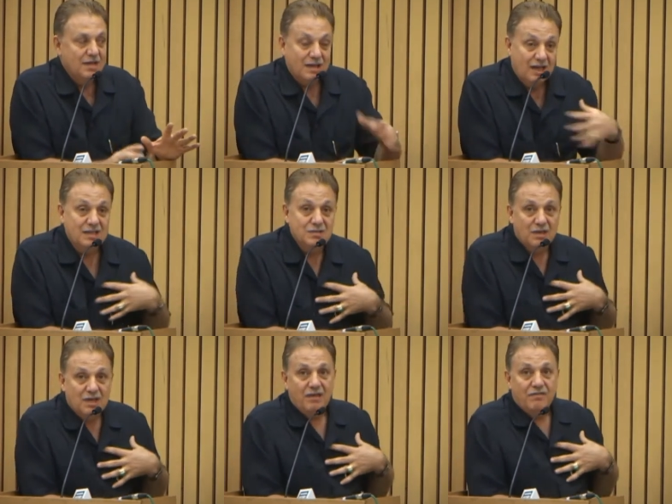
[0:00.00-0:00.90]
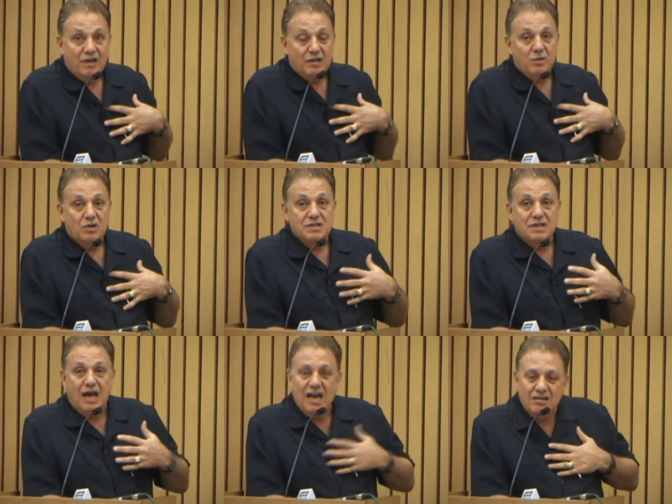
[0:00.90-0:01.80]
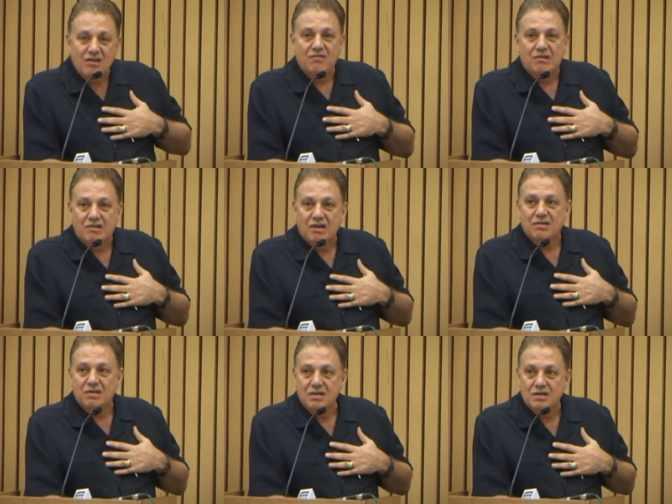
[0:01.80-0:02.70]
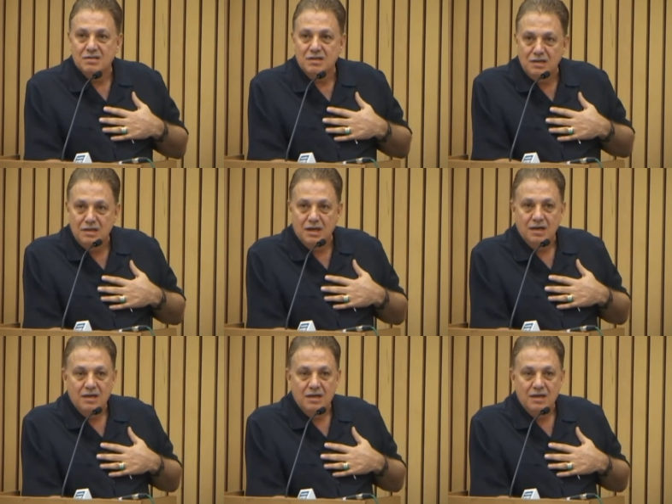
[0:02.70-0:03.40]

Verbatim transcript: That is what I felt because I traveled 30 years in India.